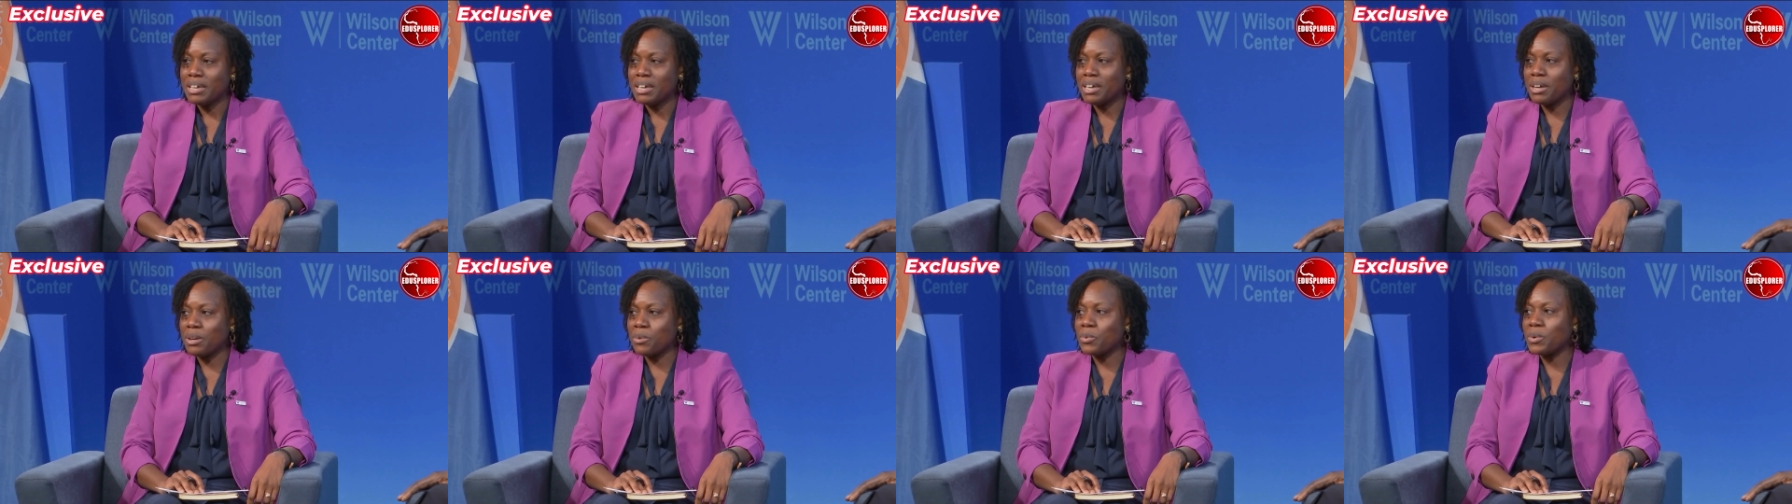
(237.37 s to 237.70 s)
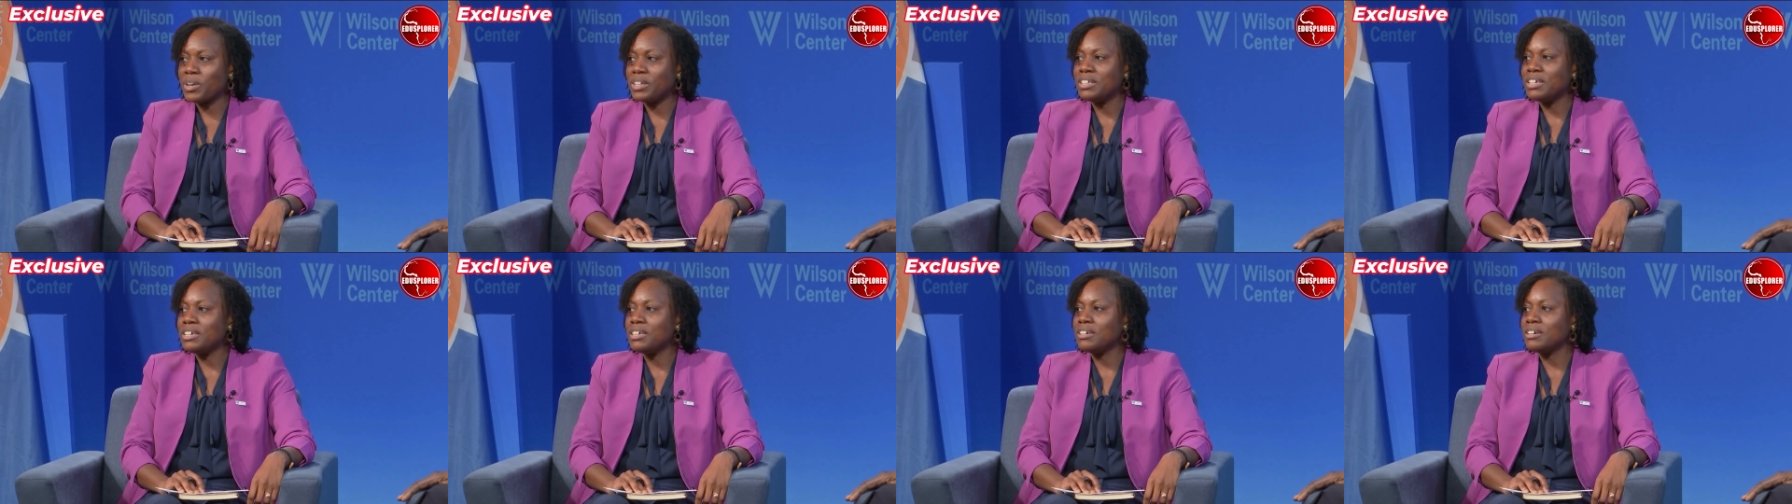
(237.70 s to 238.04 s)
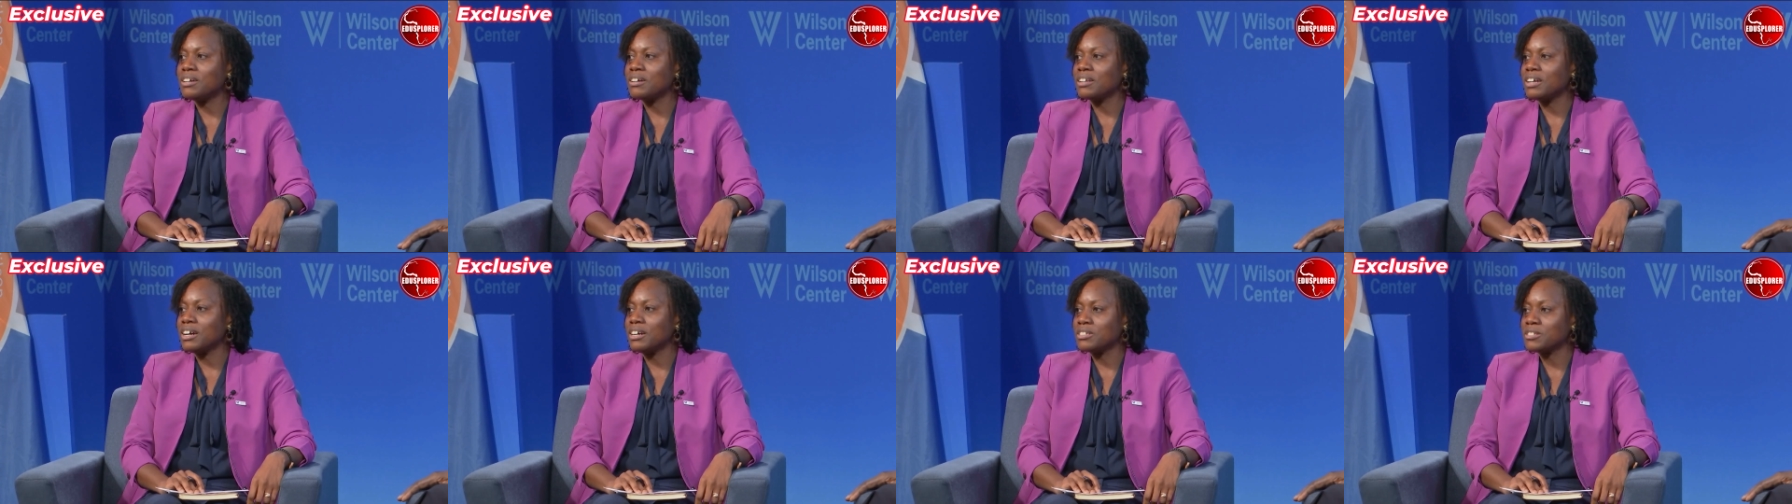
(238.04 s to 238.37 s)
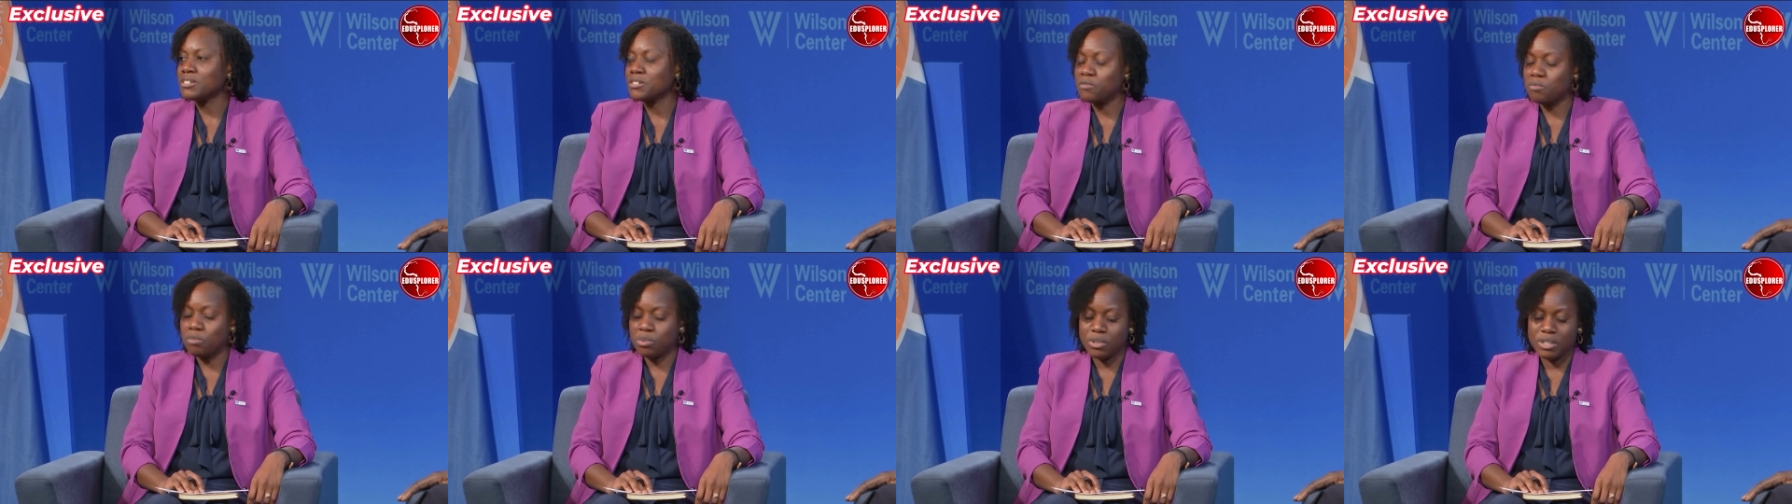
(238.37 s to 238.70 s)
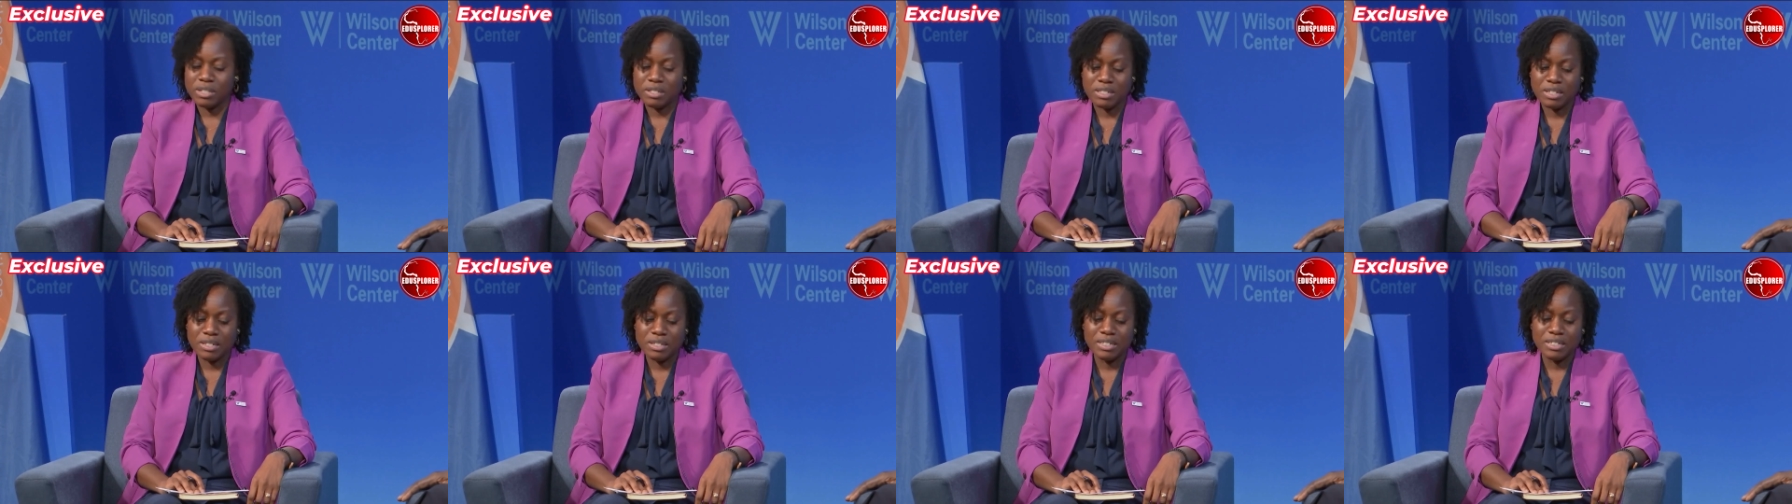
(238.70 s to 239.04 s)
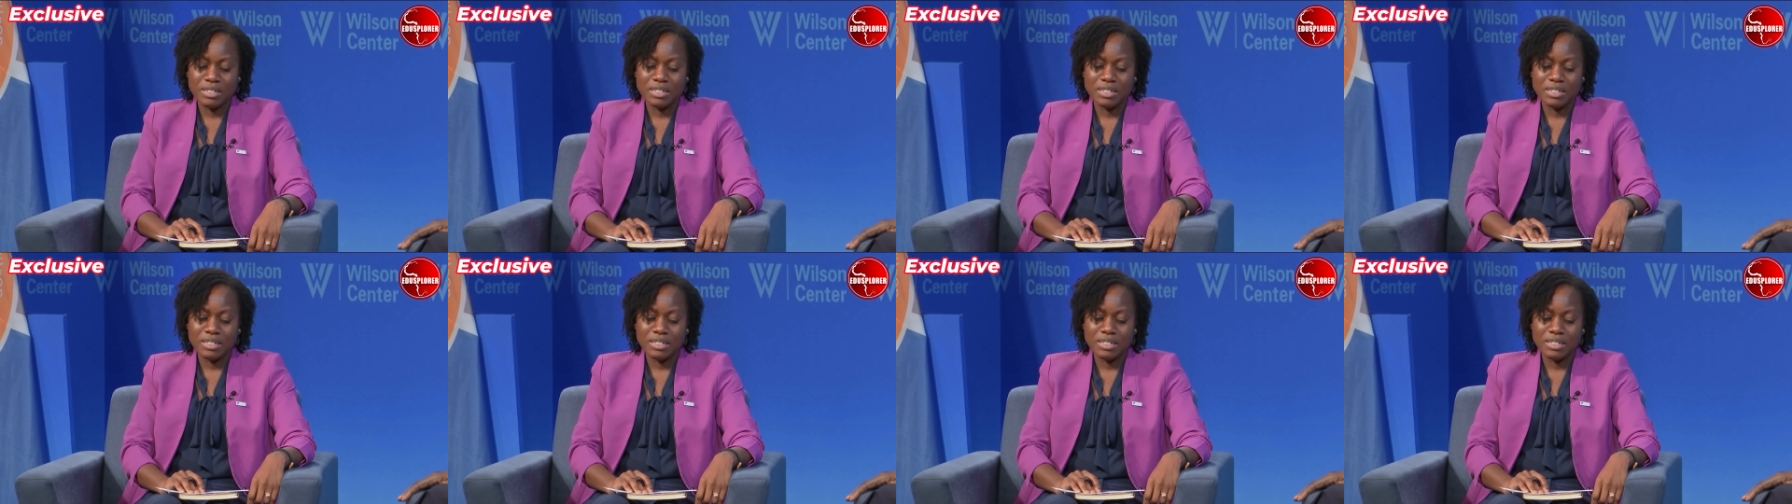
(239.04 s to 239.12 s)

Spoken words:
And when he got out of prison in